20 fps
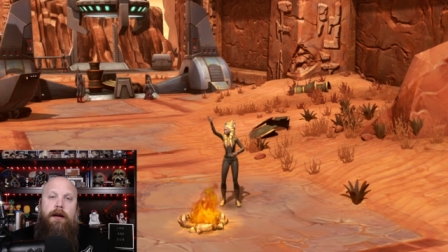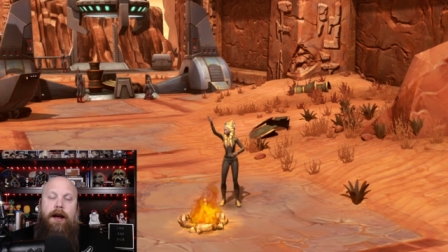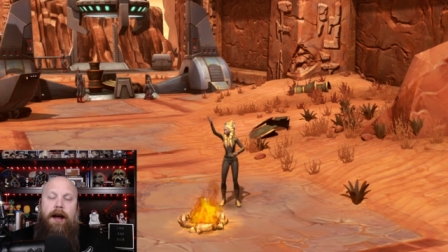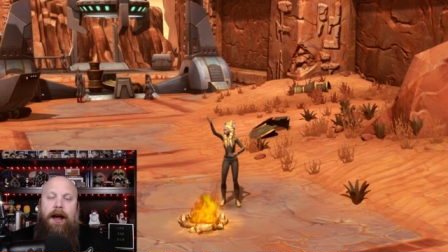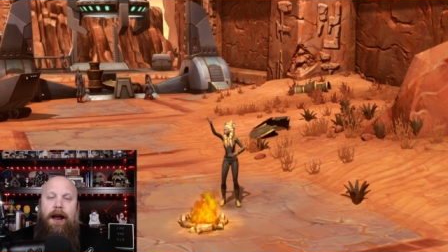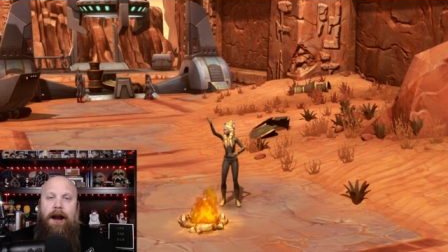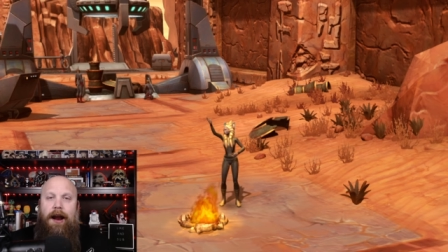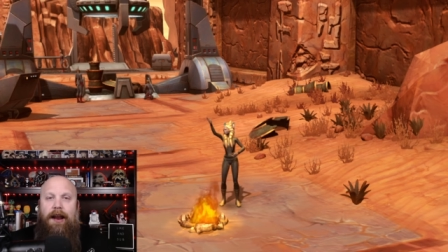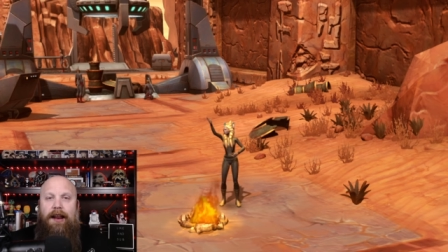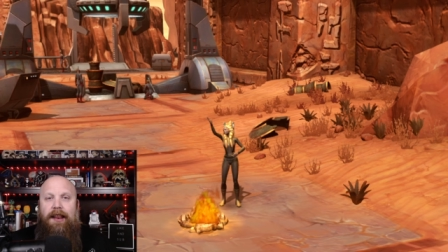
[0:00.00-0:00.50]

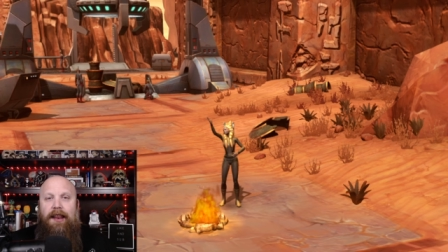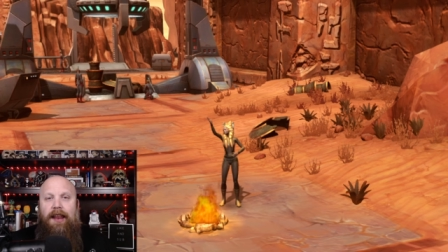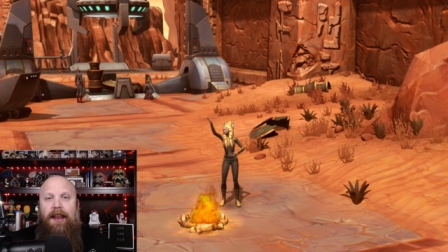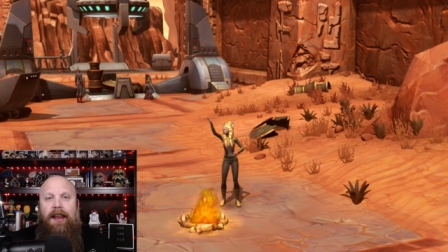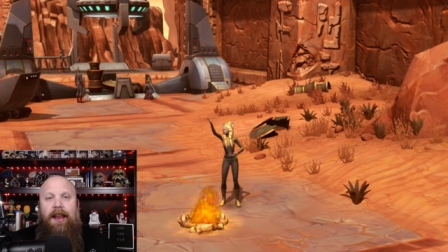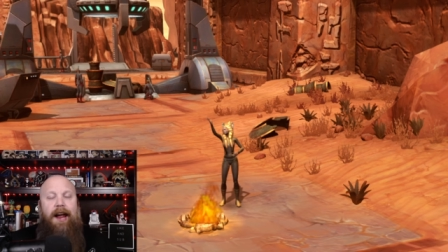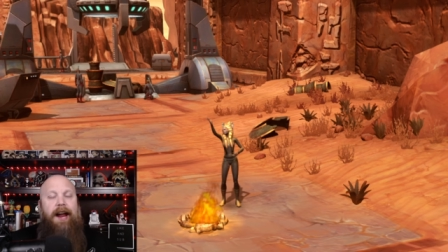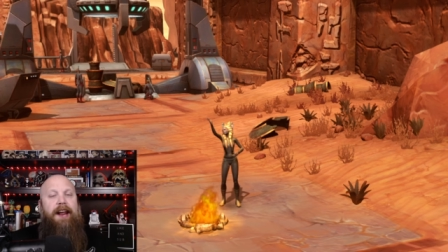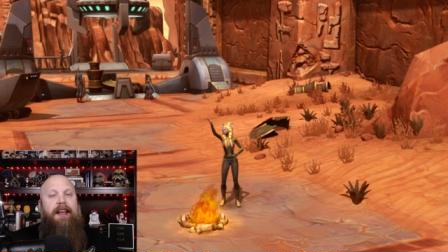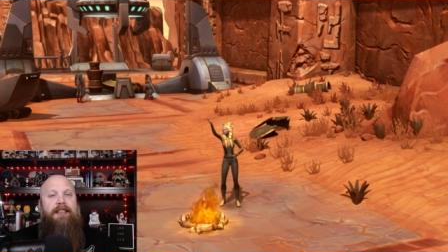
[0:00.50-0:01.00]
And I
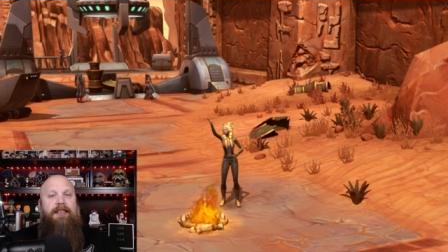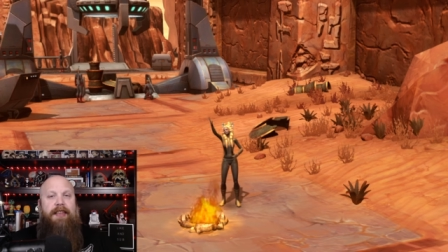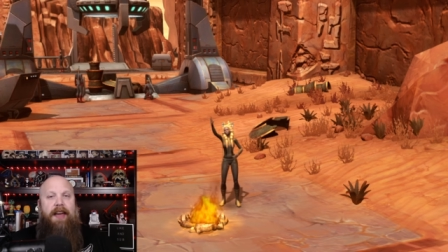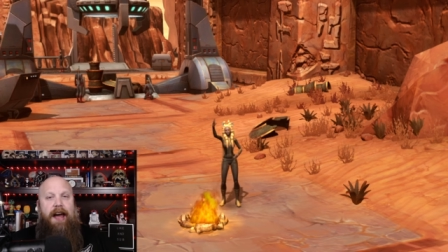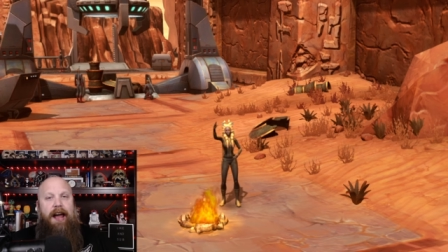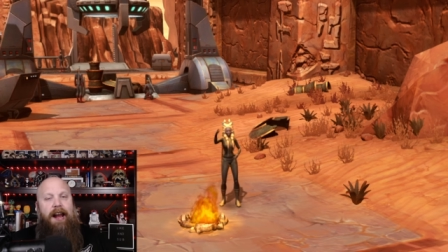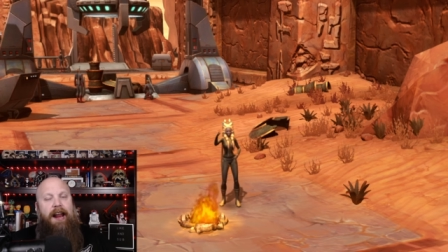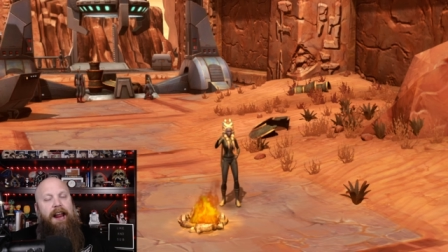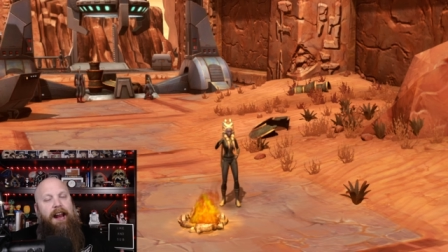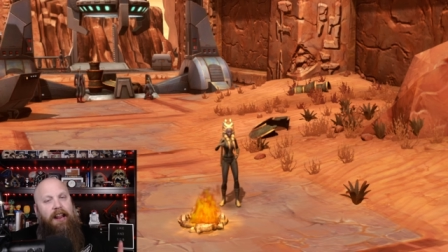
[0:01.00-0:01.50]
like
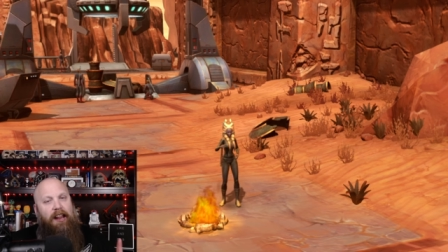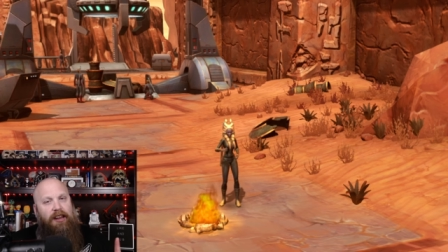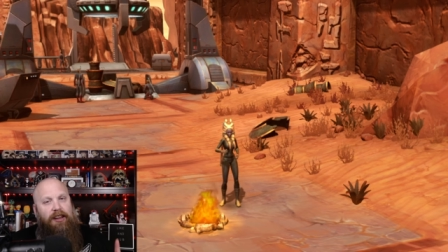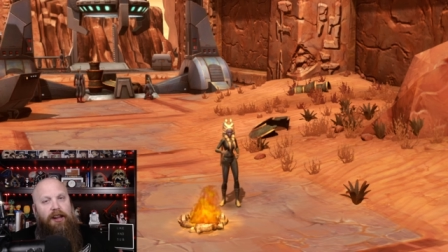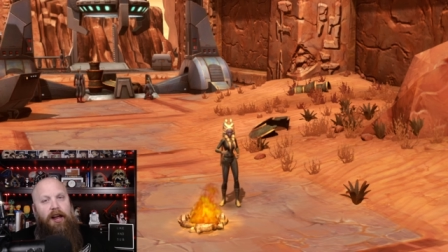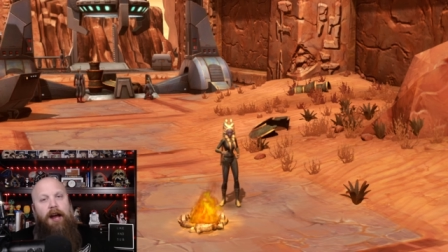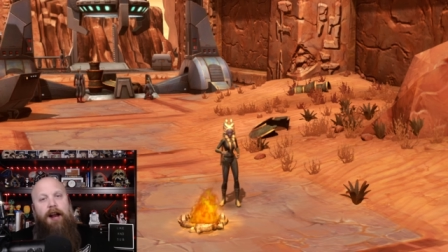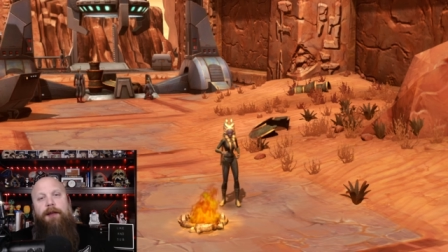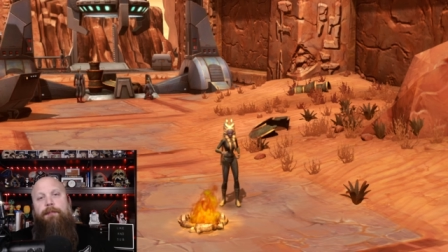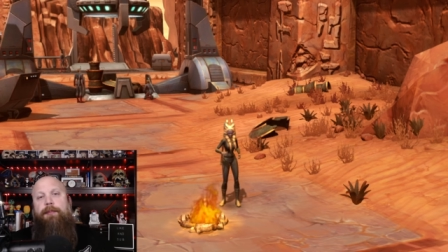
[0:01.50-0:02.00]
that. And a
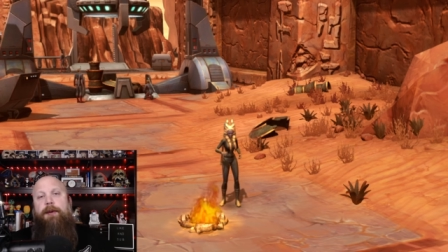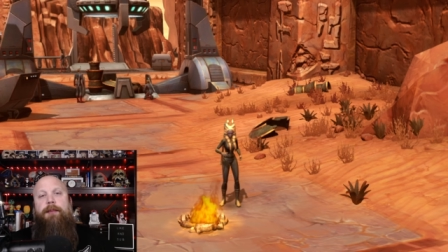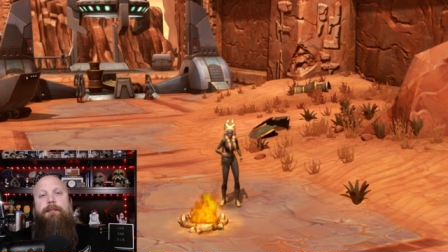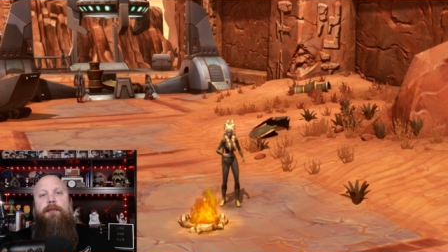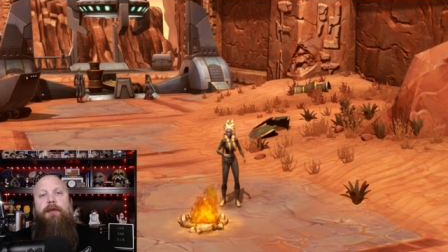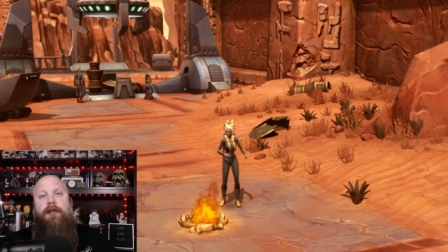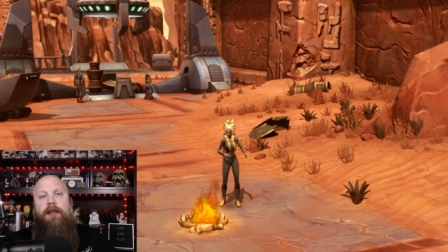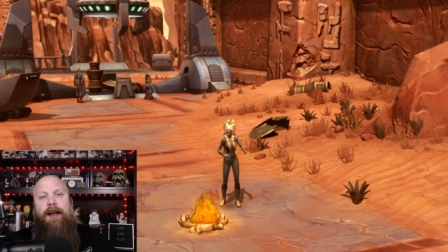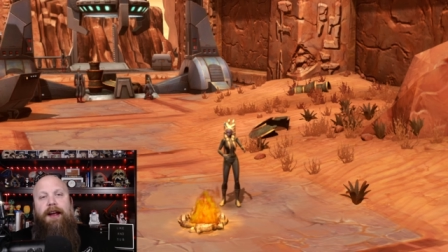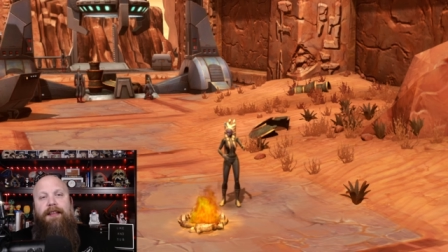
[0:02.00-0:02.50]
lot of
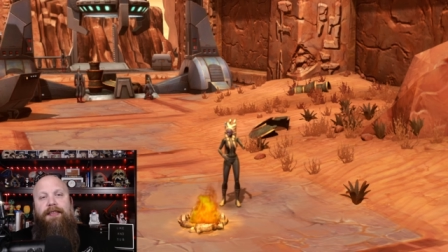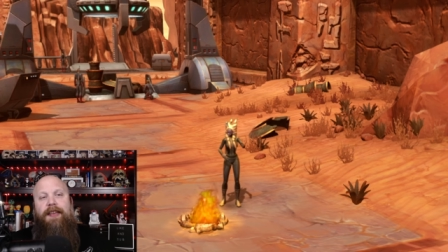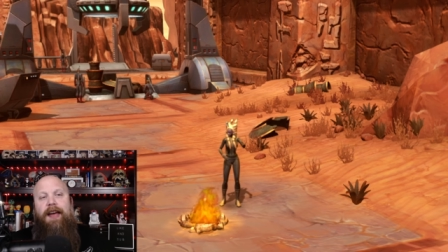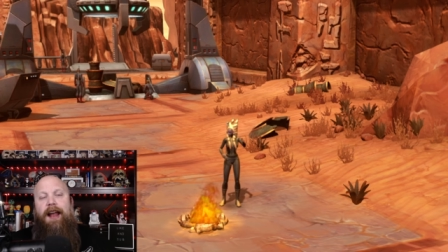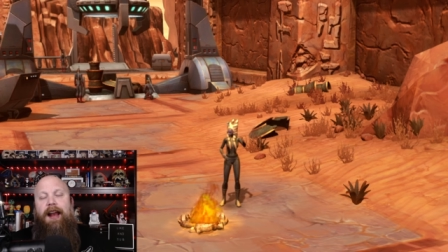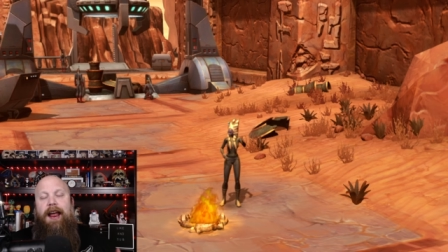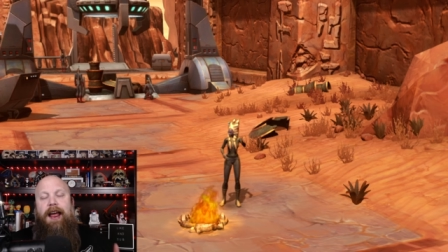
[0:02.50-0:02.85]
people like that.